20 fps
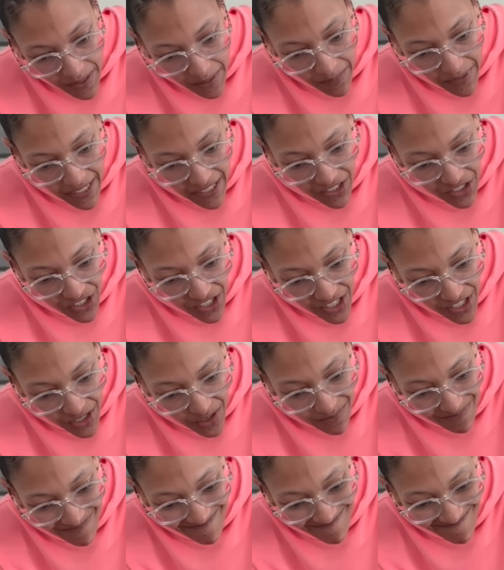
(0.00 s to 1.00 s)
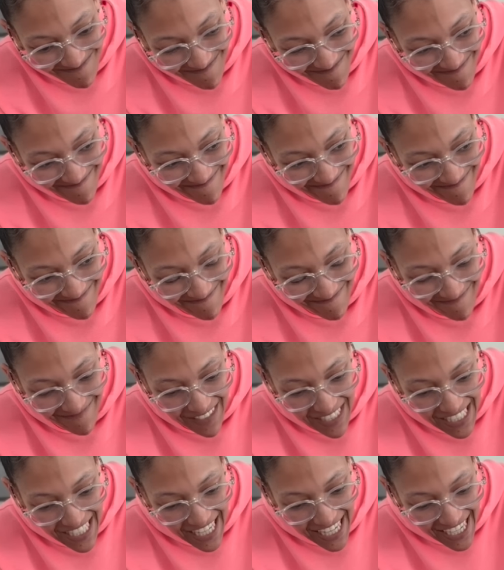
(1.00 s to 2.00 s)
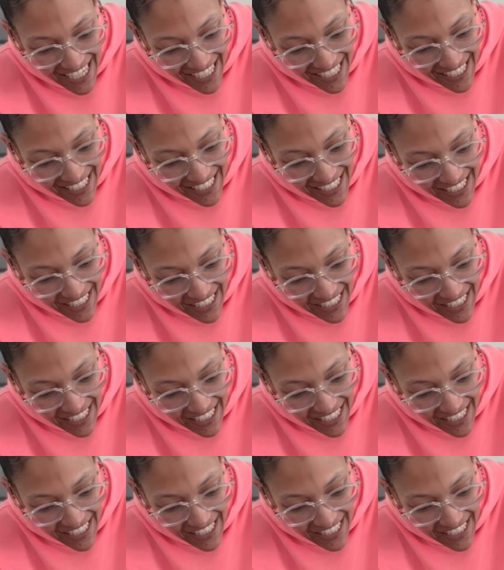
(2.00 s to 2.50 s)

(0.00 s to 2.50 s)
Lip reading: to make sure you're getting